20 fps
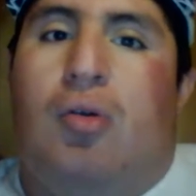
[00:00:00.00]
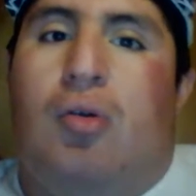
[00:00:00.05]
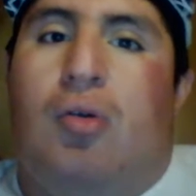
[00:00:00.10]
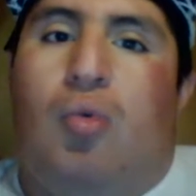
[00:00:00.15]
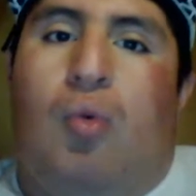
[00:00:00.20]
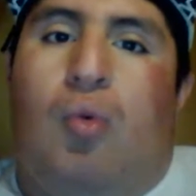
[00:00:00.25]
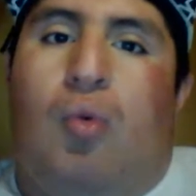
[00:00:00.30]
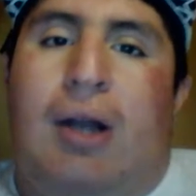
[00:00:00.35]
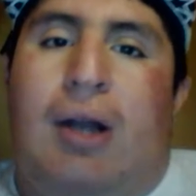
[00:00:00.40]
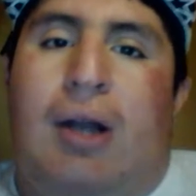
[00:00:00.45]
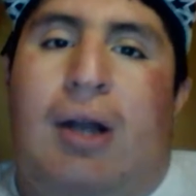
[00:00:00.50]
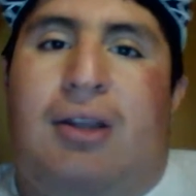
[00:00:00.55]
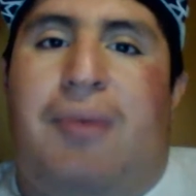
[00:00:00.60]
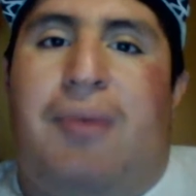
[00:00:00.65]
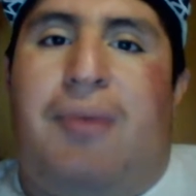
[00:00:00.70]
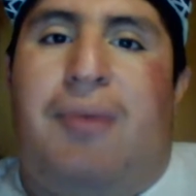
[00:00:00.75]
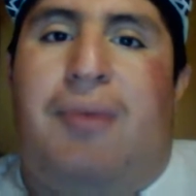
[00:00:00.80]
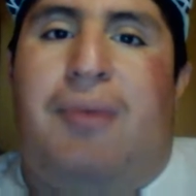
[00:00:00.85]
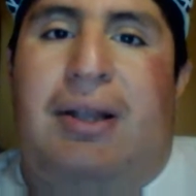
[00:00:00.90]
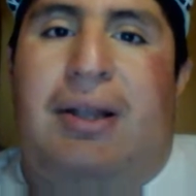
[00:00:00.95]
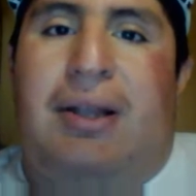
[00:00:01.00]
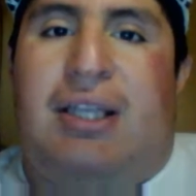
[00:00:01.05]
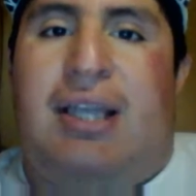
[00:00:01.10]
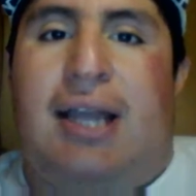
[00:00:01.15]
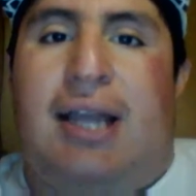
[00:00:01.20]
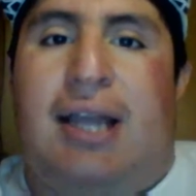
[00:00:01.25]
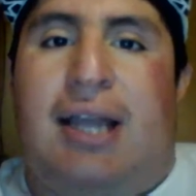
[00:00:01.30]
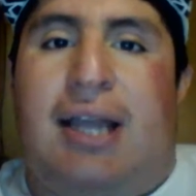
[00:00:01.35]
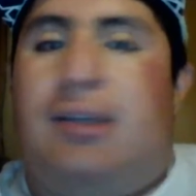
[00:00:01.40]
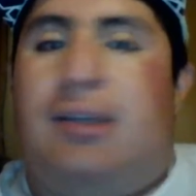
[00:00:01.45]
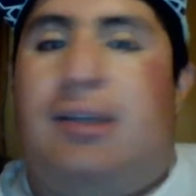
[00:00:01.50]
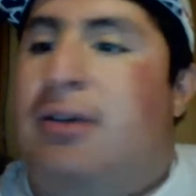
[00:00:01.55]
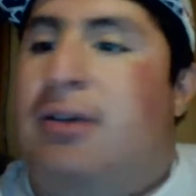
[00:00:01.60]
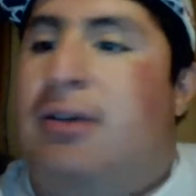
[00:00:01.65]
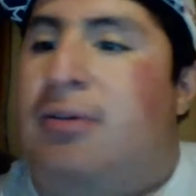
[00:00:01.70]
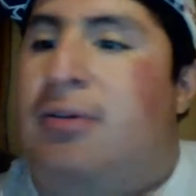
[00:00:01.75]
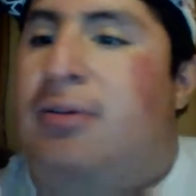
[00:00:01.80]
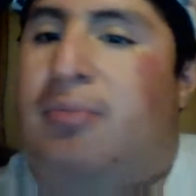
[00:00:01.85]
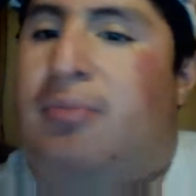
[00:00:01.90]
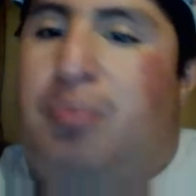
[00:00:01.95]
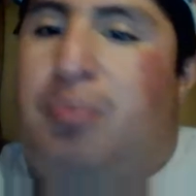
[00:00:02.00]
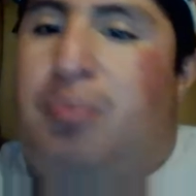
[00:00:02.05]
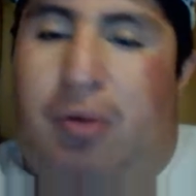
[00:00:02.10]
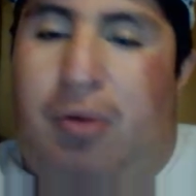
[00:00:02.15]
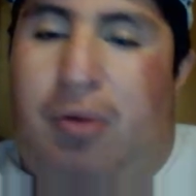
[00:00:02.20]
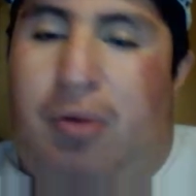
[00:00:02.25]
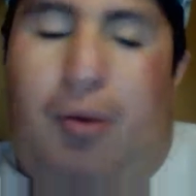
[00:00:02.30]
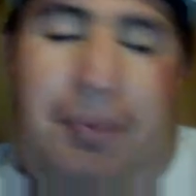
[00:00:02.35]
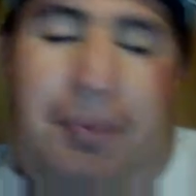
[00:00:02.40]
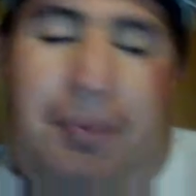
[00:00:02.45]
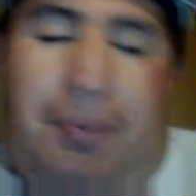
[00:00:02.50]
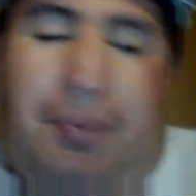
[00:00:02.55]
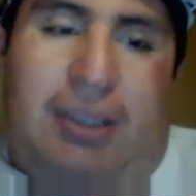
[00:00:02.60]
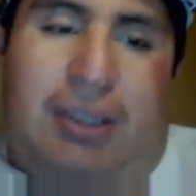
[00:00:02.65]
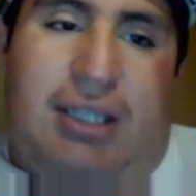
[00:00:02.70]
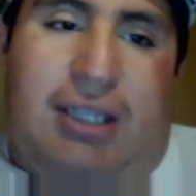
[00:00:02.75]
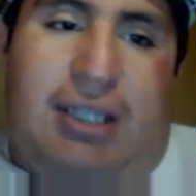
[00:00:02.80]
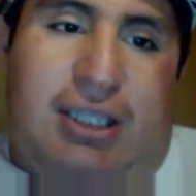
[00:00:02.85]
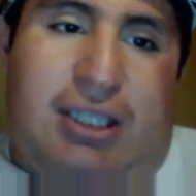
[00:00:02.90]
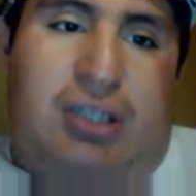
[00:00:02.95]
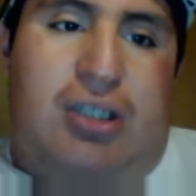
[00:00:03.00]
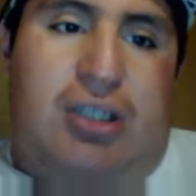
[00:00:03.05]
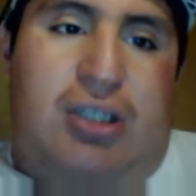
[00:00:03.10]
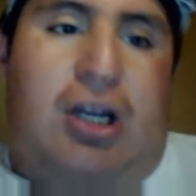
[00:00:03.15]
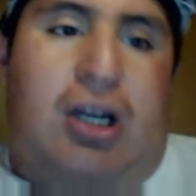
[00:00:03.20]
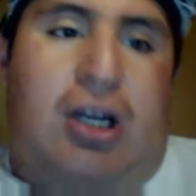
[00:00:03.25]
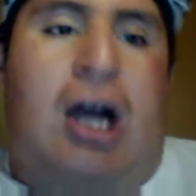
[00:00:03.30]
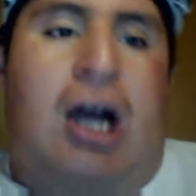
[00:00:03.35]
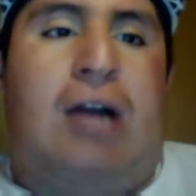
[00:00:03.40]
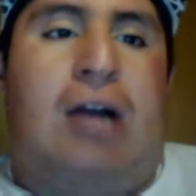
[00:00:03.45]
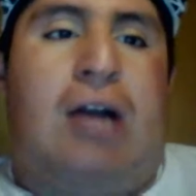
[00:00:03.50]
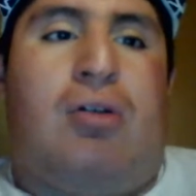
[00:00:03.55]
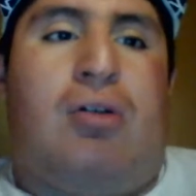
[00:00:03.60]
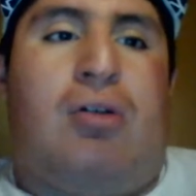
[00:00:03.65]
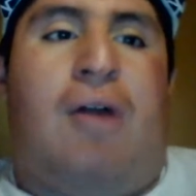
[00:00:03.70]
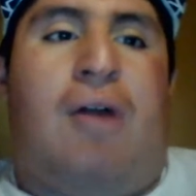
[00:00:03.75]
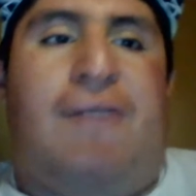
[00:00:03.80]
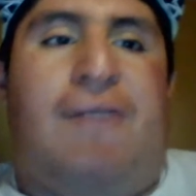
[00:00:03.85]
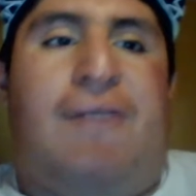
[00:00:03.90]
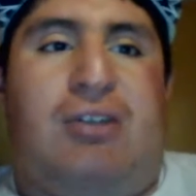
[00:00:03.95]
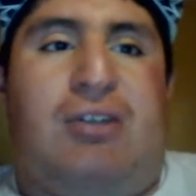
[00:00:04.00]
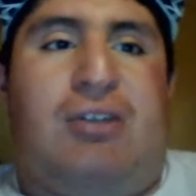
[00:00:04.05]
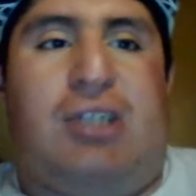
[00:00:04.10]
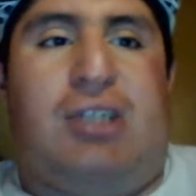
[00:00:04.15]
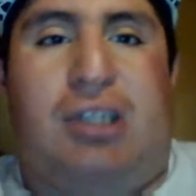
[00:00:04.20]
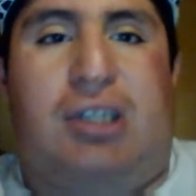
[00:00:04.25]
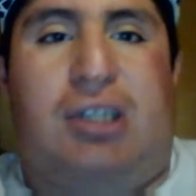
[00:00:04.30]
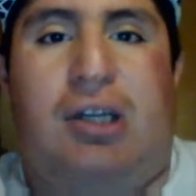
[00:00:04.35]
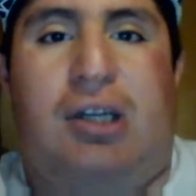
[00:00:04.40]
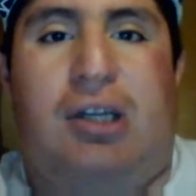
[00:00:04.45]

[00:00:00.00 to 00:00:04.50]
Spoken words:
Walter Payton says, I want to Chicago offer a solution.